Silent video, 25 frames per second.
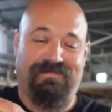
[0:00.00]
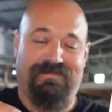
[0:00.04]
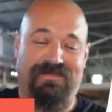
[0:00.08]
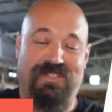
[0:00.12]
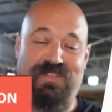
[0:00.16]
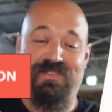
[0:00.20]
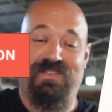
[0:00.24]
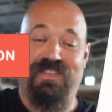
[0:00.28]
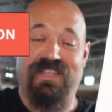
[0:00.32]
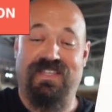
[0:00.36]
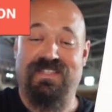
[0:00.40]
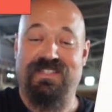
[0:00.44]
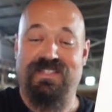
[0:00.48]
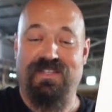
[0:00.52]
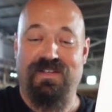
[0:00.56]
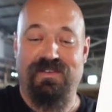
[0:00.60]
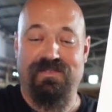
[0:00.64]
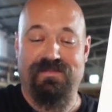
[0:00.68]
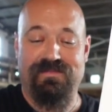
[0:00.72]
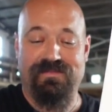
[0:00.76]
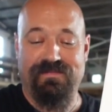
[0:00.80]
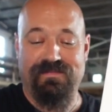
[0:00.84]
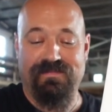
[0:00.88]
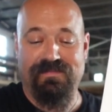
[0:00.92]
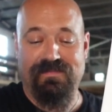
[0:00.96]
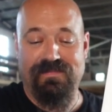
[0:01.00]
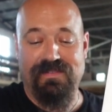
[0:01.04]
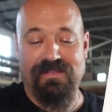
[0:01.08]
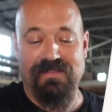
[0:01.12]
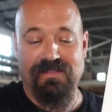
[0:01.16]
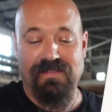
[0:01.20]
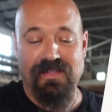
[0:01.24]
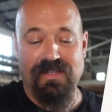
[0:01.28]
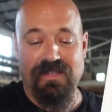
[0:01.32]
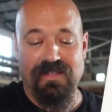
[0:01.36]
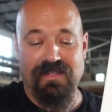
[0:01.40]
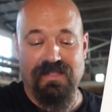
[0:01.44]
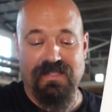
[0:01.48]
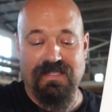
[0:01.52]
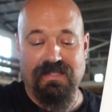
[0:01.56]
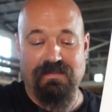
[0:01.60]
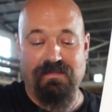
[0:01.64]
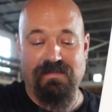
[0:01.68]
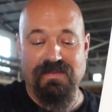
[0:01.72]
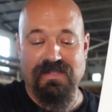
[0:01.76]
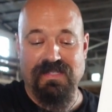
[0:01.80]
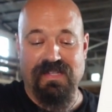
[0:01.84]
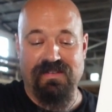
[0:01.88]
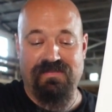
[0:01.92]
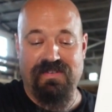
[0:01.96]
You'd think so. Some
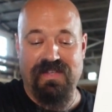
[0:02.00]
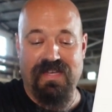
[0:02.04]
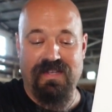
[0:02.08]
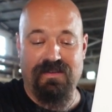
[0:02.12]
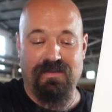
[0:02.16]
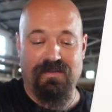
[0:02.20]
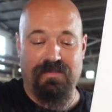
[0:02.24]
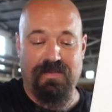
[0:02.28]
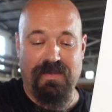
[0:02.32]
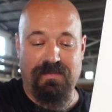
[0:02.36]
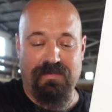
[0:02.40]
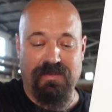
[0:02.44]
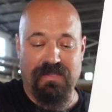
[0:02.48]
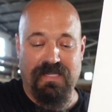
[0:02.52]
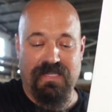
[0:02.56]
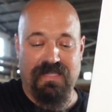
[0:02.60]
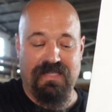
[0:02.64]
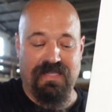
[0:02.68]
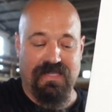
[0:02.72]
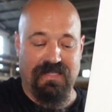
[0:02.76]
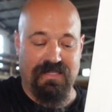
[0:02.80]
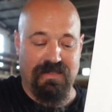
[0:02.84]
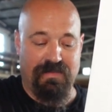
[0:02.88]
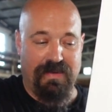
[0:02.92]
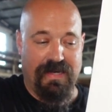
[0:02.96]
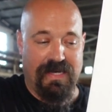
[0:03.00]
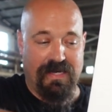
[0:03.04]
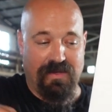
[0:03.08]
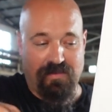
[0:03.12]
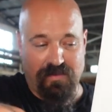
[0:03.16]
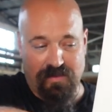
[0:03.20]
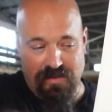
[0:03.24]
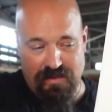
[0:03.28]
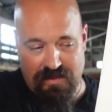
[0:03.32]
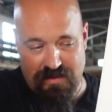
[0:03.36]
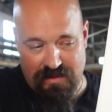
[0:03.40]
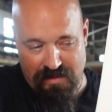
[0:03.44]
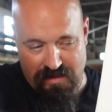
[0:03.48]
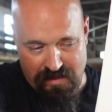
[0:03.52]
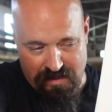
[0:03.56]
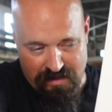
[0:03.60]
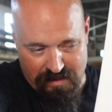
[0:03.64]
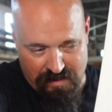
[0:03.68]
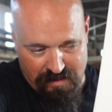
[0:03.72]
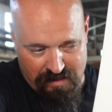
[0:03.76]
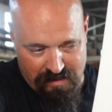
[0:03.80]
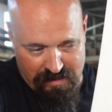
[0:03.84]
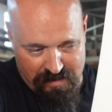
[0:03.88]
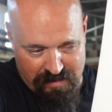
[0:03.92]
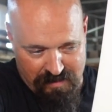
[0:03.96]
of these left-handed people get things backwards. Oh,
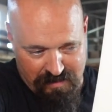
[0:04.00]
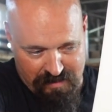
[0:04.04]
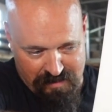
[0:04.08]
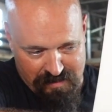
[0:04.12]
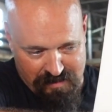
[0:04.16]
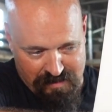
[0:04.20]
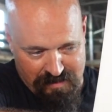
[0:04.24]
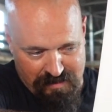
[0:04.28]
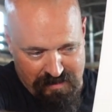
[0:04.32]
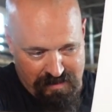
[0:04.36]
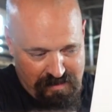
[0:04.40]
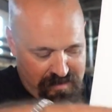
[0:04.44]
please.